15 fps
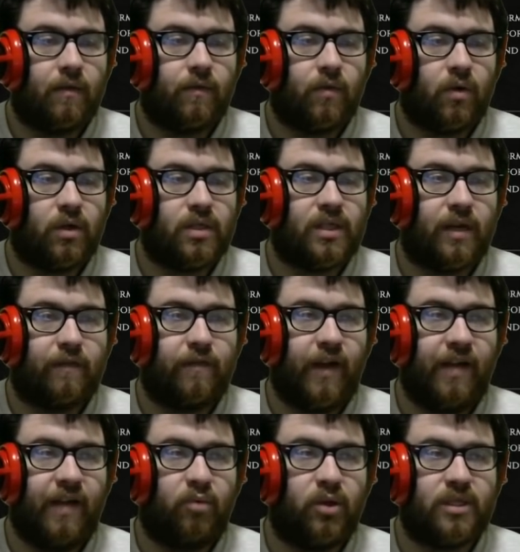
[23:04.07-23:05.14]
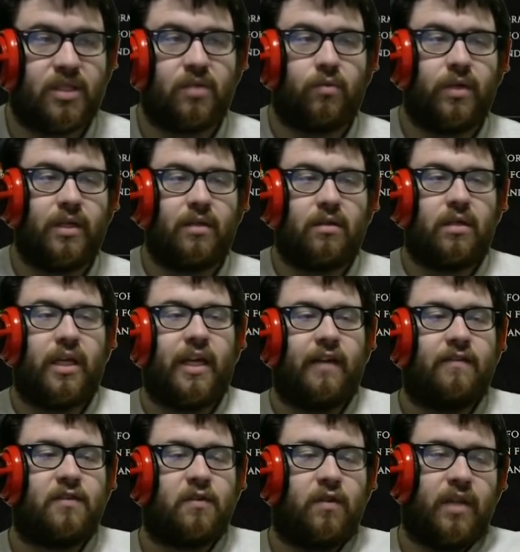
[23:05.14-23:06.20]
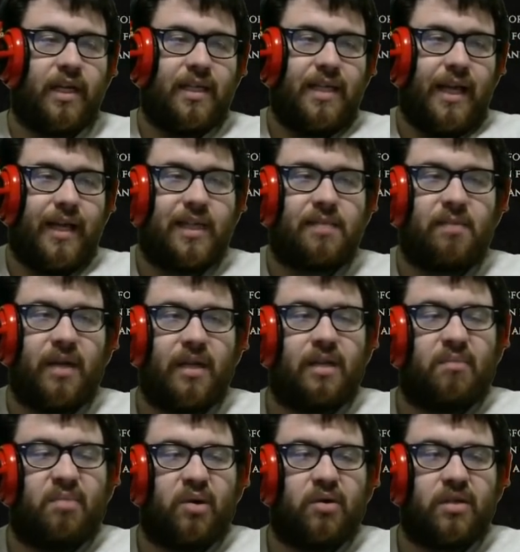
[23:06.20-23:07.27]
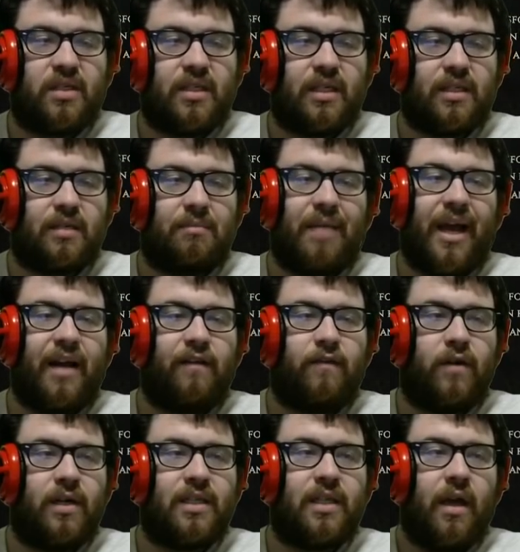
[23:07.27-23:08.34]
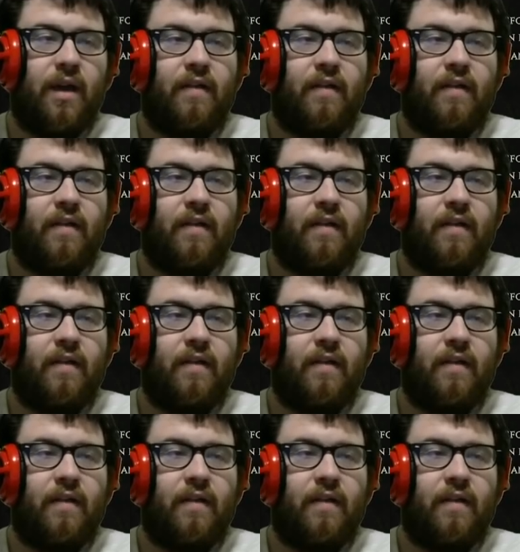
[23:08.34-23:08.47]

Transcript: of course, 5 points to Wind the Leaves for the attack speed. The bonus doesn't matter for us.